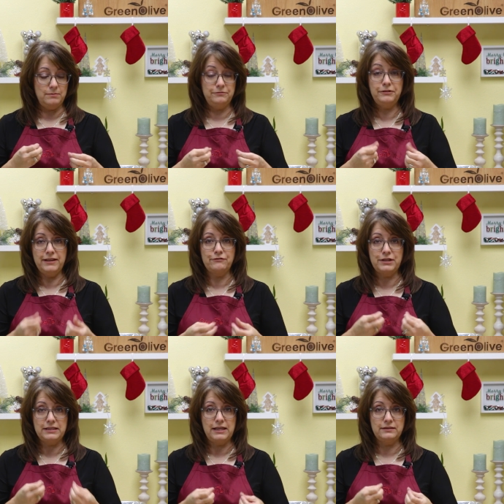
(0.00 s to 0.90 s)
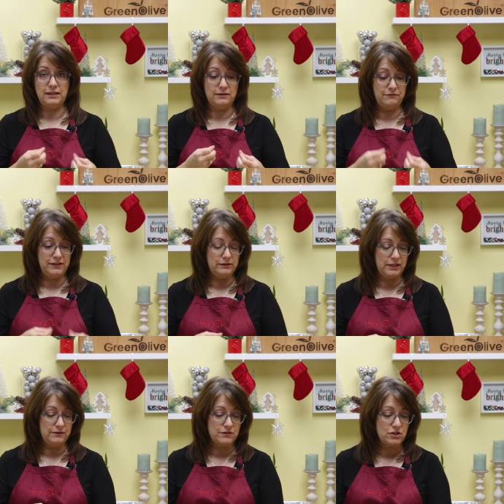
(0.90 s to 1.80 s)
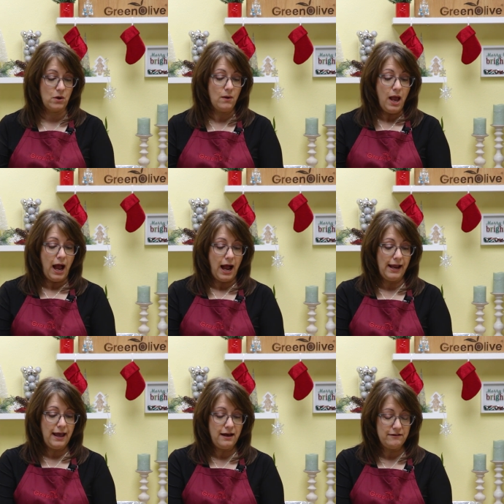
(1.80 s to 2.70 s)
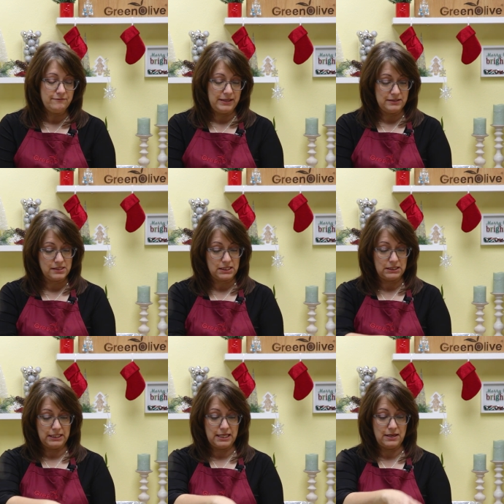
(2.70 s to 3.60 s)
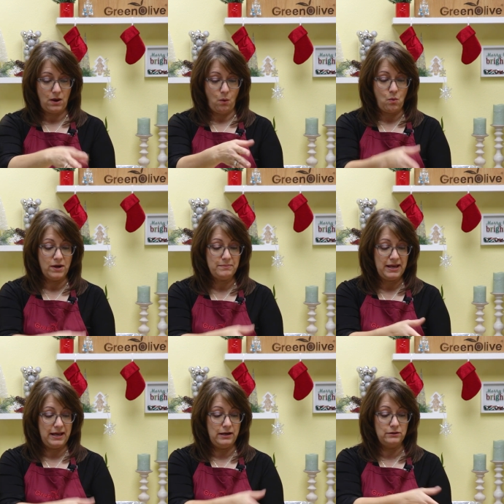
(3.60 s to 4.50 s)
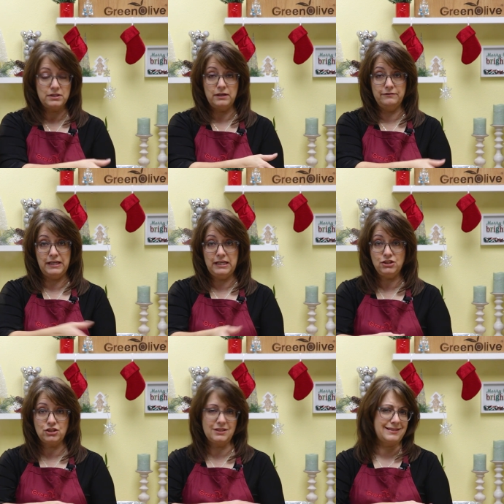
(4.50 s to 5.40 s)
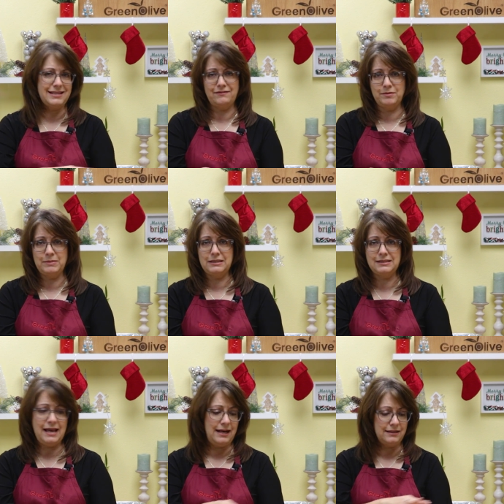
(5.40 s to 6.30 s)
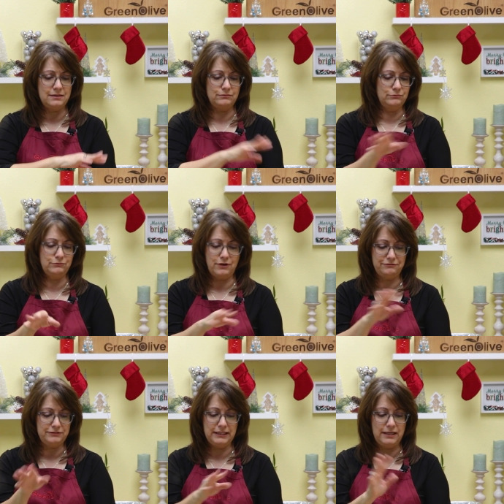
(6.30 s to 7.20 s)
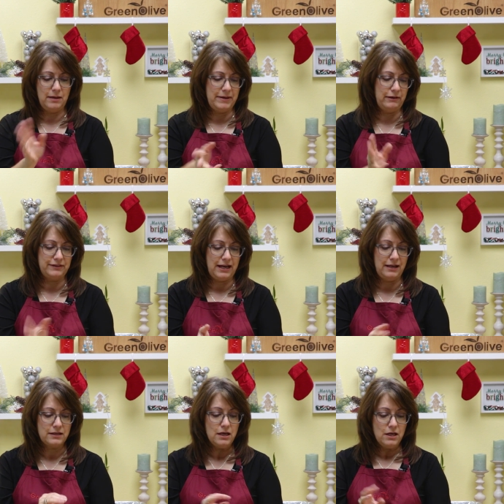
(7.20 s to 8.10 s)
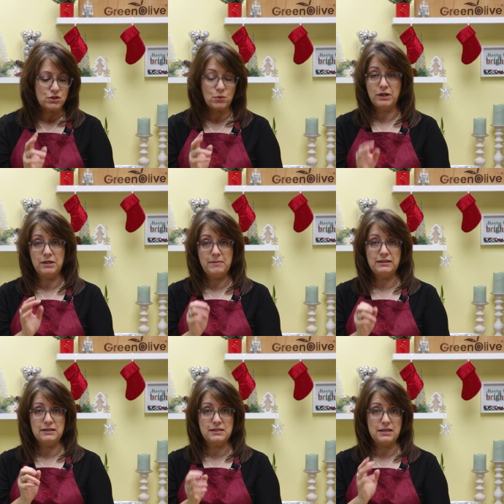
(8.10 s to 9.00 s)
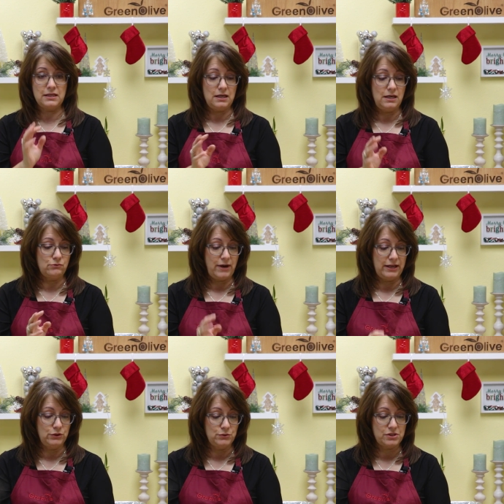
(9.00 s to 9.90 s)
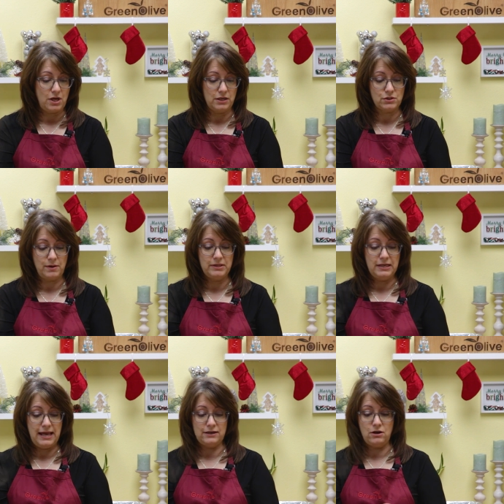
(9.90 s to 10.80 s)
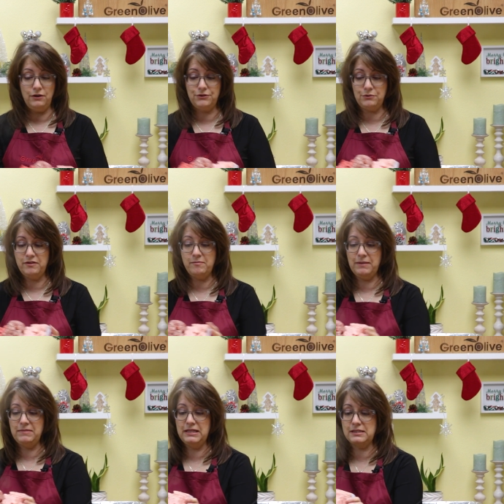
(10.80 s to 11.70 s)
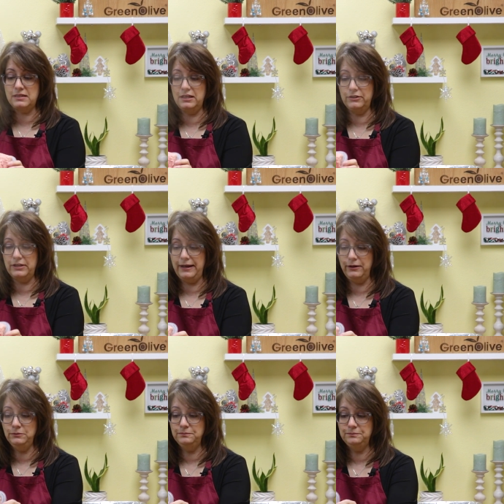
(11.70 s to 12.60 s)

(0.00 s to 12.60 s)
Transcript: flavoring that the veal gives. So I have basically 1 pound of each. It doesn't have to be exact, roughly about that. So we're going to make this thick ragu sauce. So I'm going to add all 3 of my meats in here now.